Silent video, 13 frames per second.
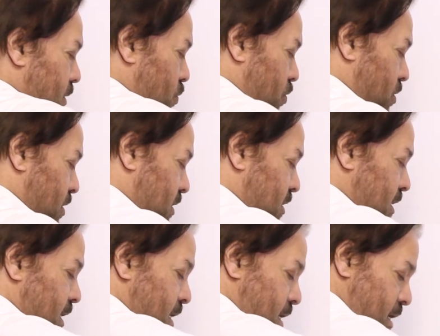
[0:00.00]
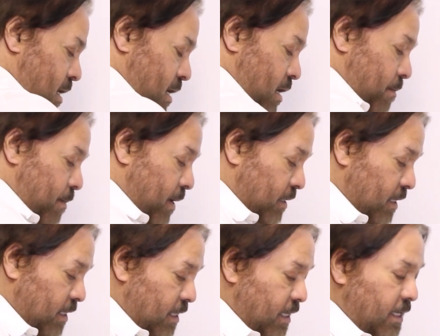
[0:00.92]
words, but
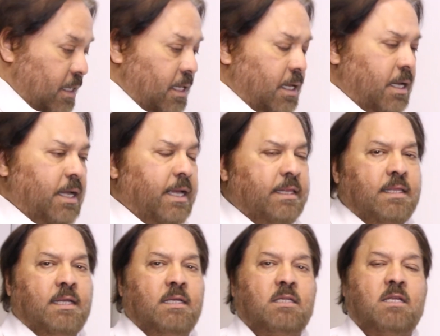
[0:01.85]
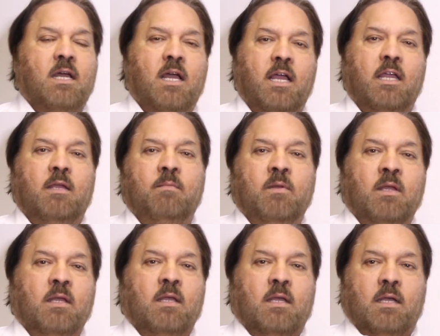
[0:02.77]
at this time,
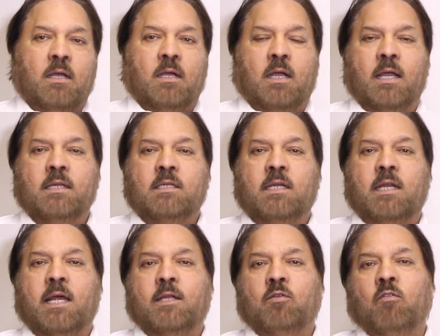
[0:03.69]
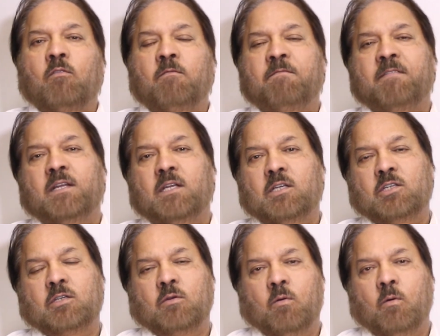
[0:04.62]
until I don't
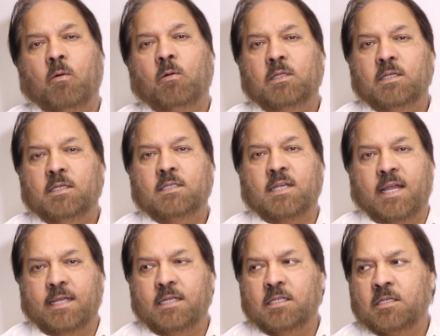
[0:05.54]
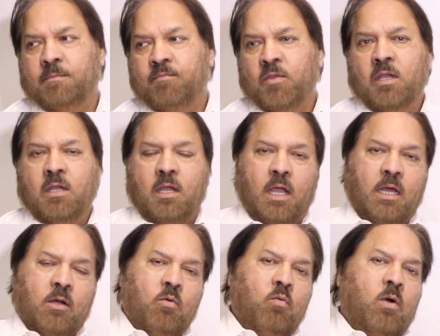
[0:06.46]
finish all these signs, I
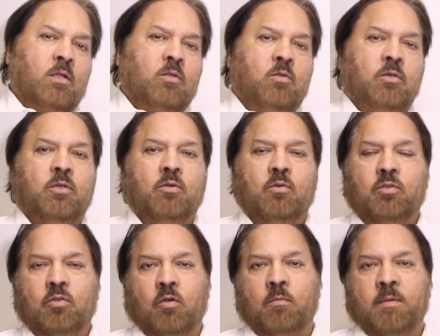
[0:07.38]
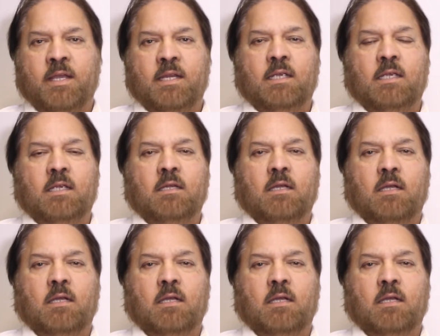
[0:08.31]
don't want to use so many